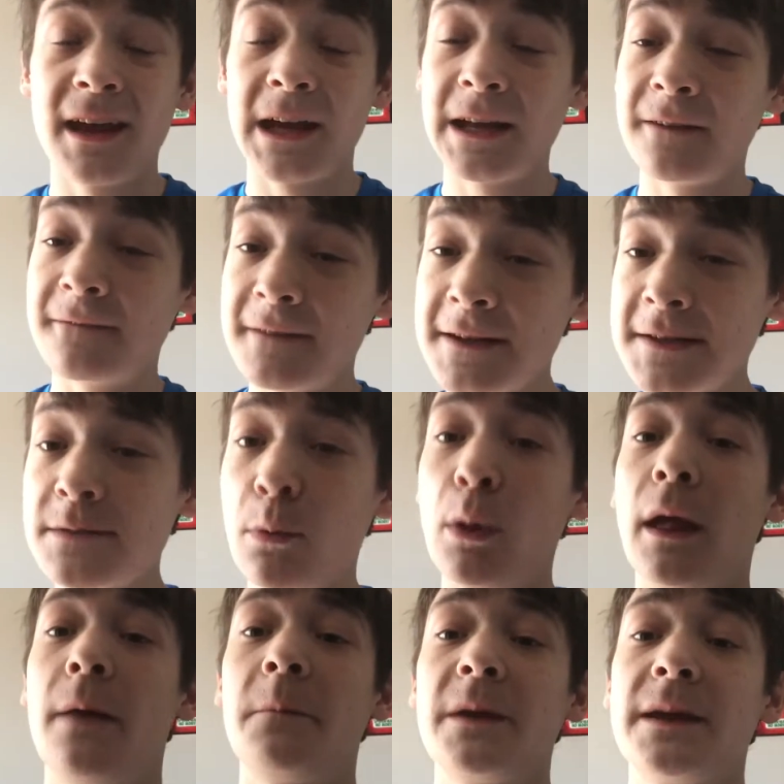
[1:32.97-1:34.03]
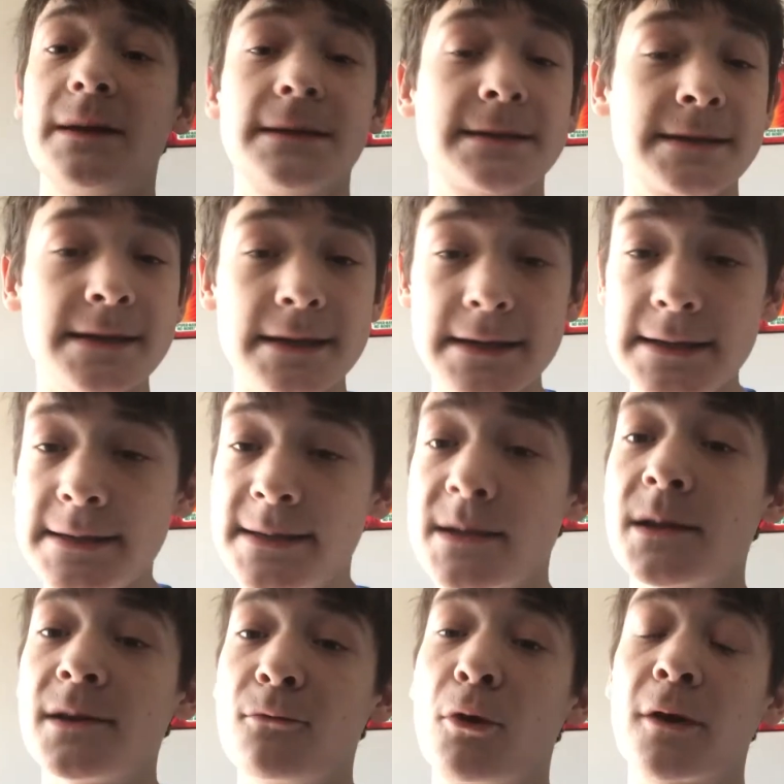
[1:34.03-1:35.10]
Invisible Emmie is
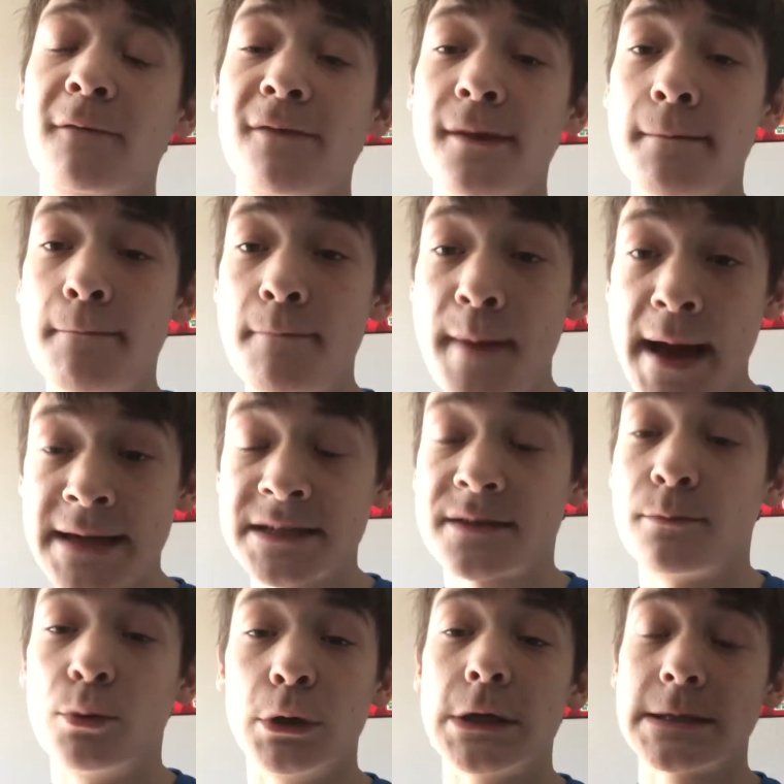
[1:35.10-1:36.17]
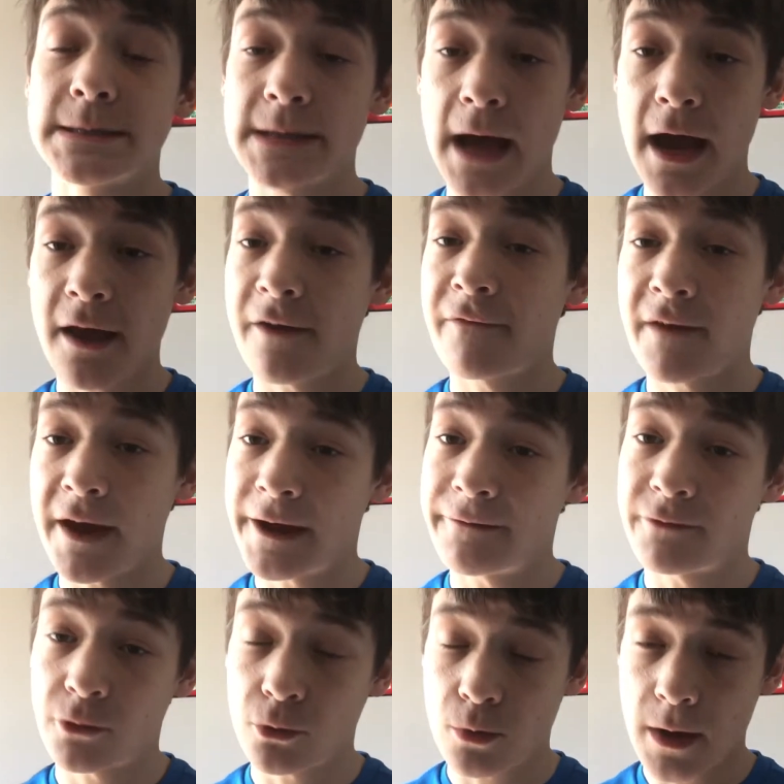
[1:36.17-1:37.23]
easily one of the best books I have
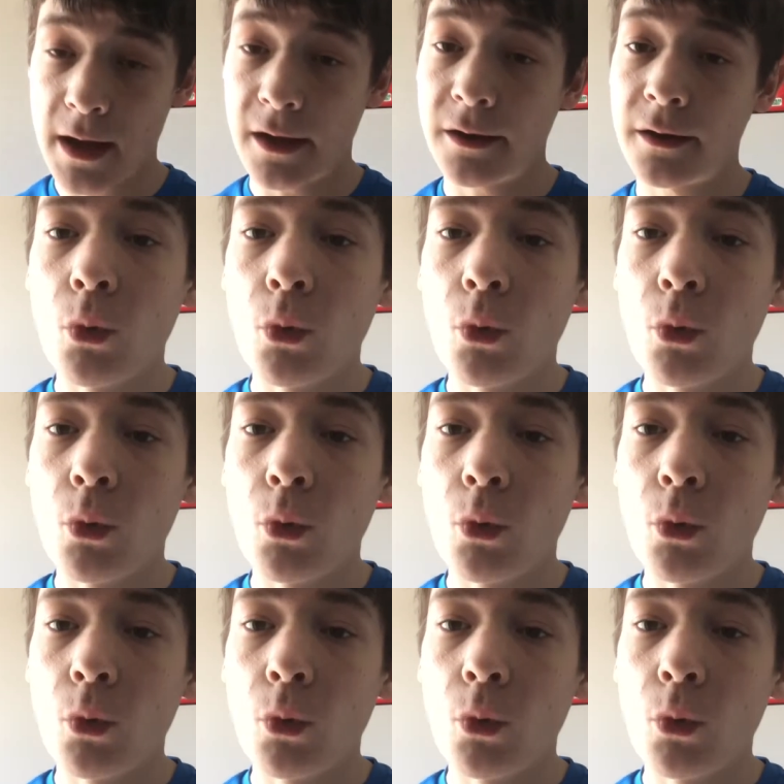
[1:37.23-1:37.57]
ever read.